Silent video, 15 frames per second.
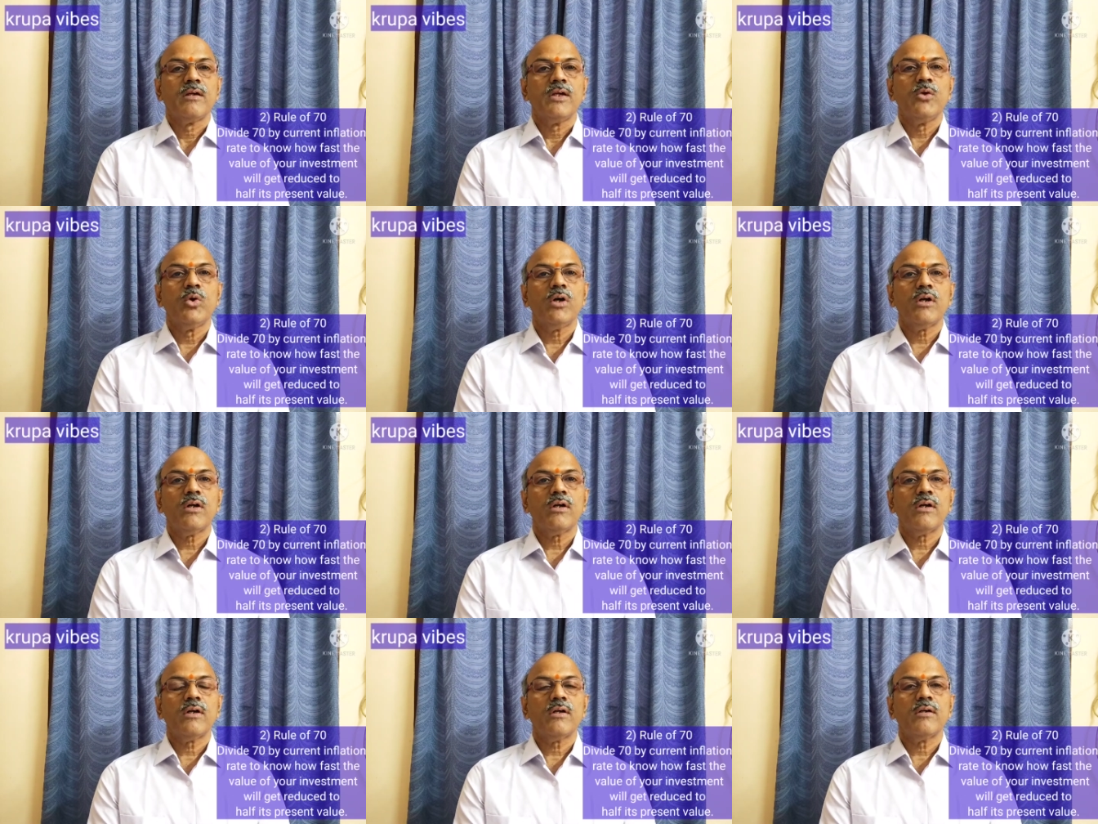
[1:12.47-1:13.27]
You
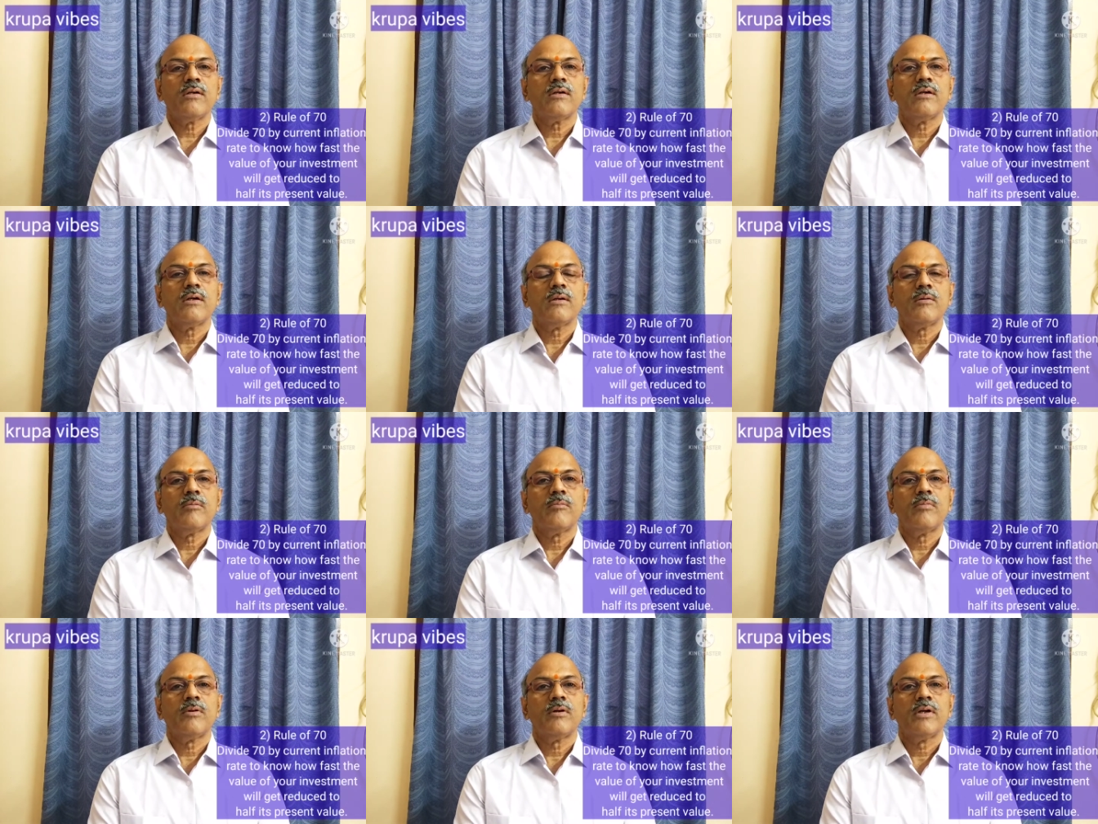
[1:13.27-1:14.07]

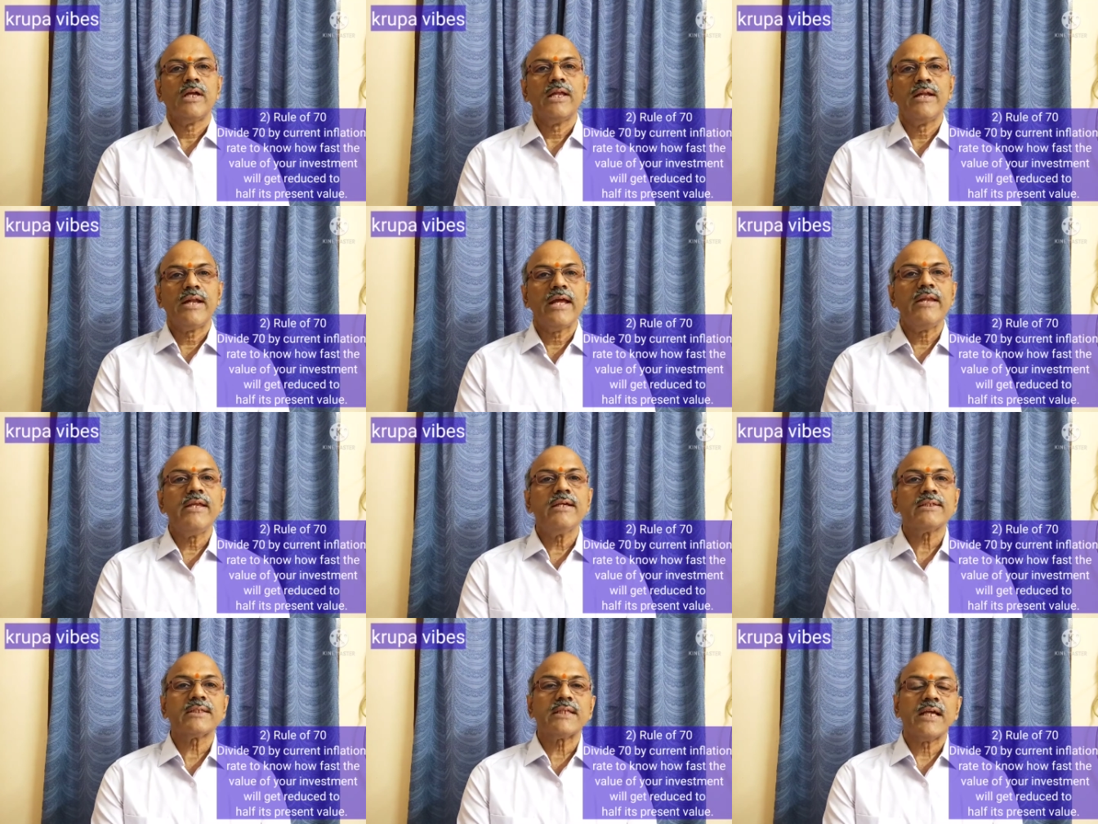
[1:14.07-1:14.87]
are in 10
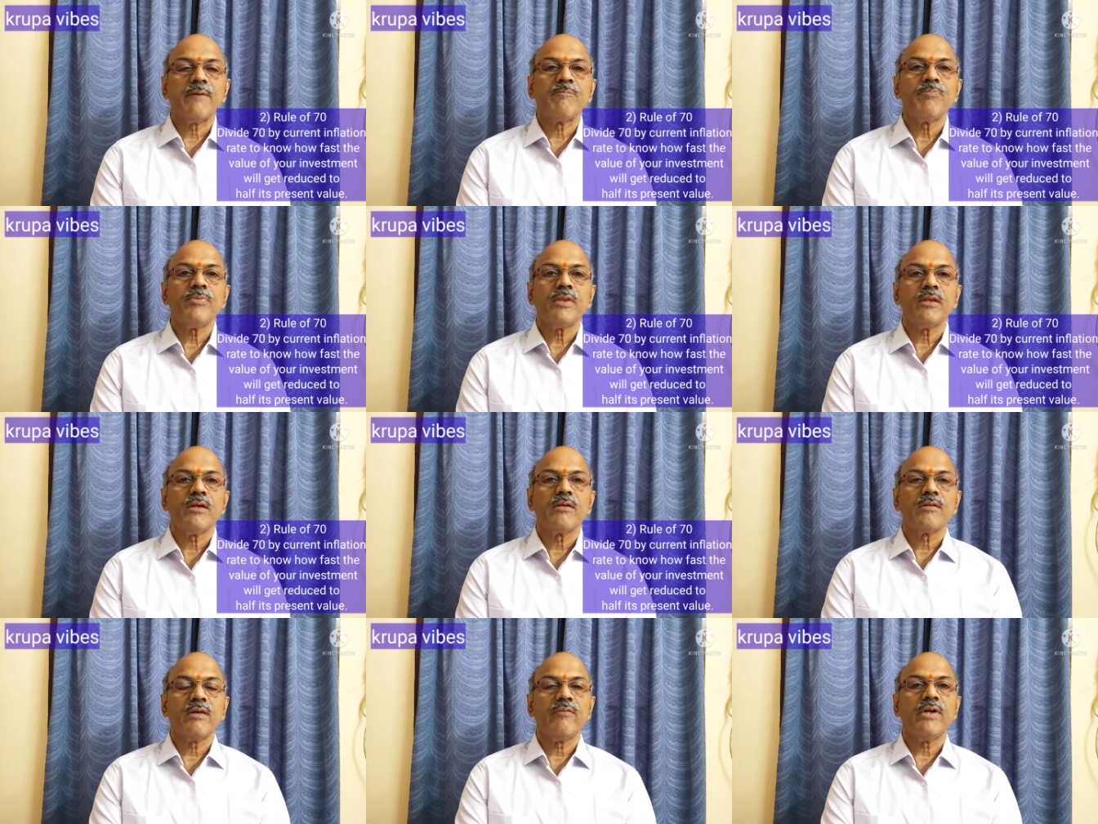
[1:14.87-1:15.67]
years time,
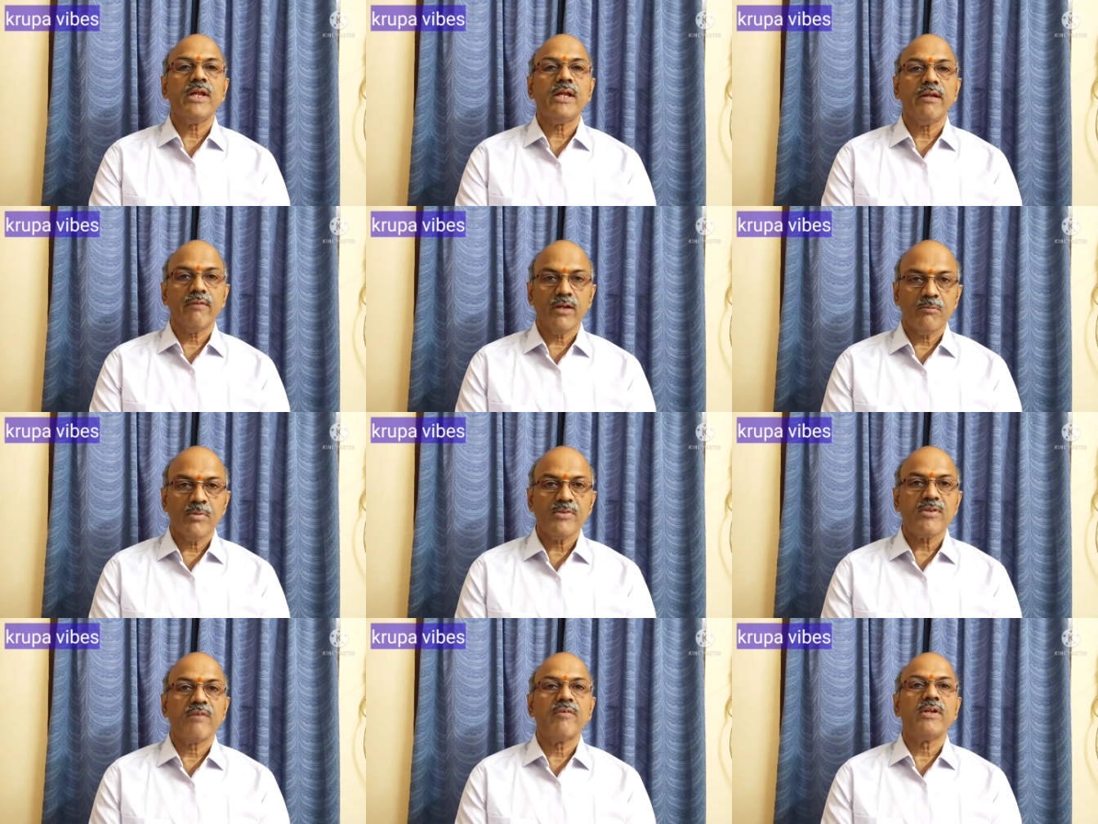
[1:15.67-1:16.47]
70 divided
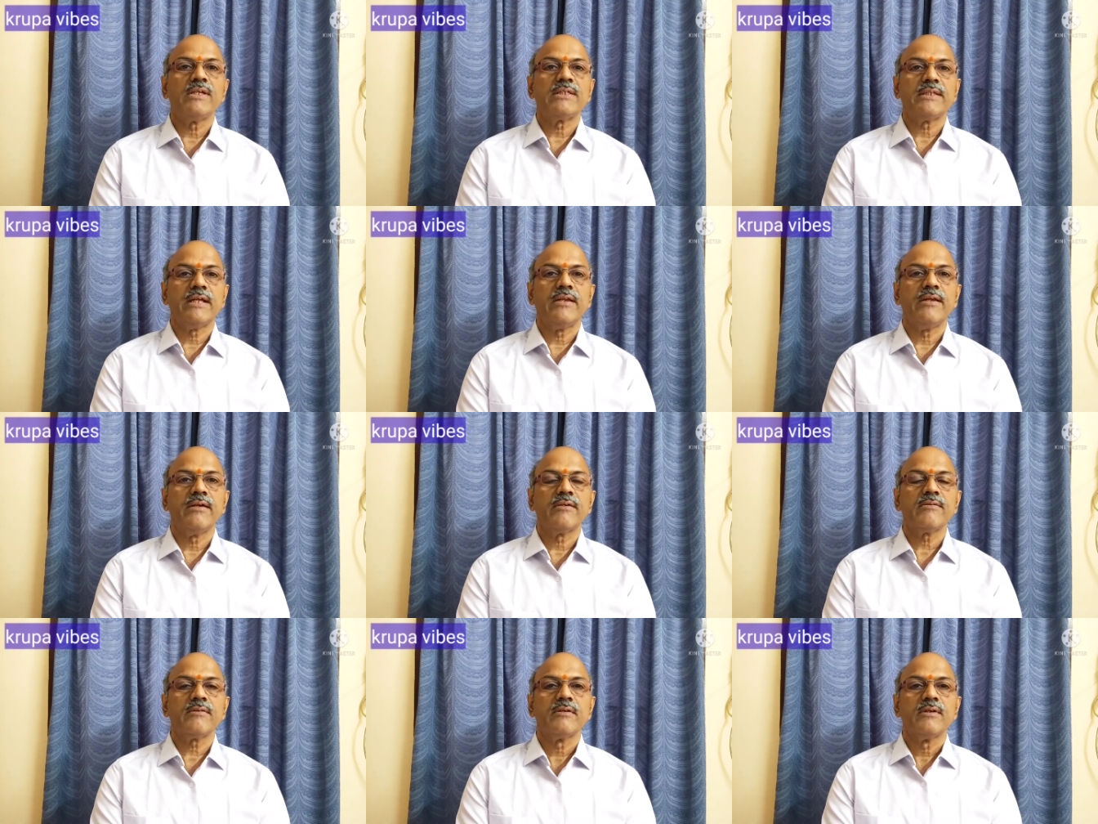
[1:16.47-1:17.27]
by 7 is 10
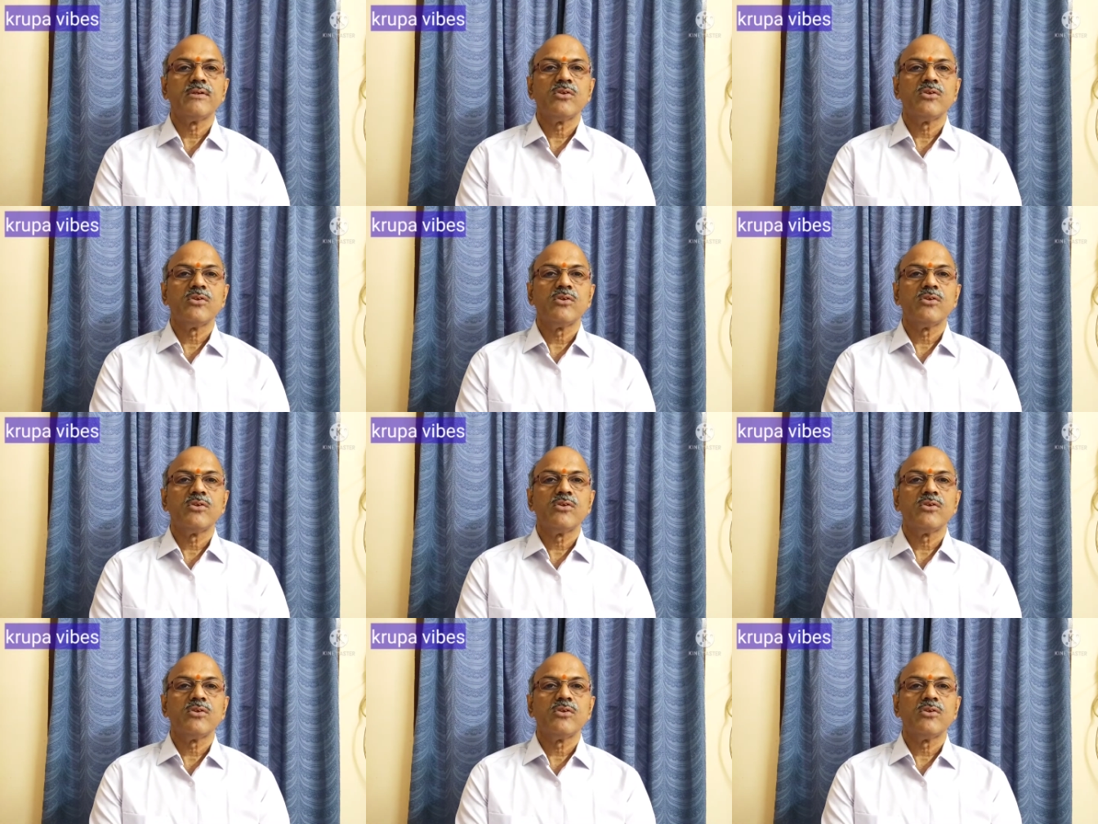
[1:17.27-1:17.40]
years.